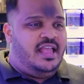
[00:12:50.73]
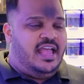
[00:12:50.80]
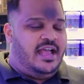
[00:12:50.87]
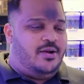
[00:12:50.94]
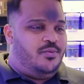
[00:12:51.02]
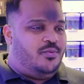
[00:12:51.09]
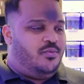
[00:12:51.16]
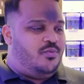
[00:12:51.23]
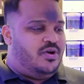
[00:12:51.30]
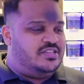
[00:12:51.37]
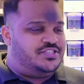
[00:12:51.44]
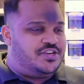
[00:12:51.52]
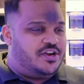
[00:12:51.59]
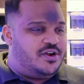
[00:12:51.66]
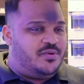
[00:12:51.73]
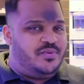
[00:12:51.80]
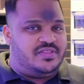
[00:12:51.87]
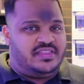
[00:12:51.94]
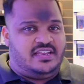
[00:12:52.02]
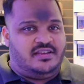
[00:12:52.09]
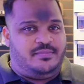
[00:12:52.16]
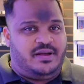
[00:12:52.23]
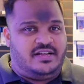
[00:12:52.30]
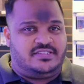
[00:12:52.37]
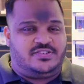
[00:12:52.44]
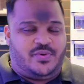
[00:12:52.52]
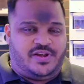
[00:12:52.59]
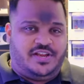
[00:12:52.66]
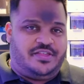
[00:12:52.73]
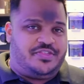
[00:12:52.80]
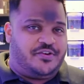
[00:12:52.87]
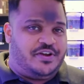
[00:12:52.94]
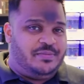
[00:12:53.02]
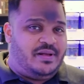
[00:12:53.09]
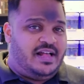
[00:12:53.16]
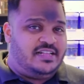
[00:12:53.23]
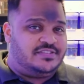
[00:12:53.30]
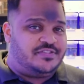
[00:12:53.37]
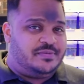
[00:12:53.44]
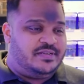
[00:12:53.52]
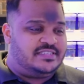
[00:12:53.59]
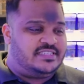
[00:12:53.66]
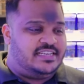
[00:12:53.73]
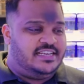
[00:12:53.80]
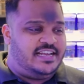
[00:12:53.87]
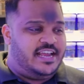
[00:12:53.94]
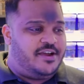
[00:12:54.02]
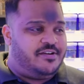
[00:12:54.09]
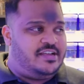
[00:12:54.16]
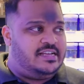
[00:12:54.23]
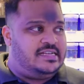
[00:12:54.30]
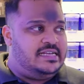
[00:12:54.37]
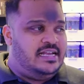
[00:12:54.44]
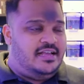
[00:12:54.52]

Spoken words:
And once you're within about 20 to 30 miles from us in the area,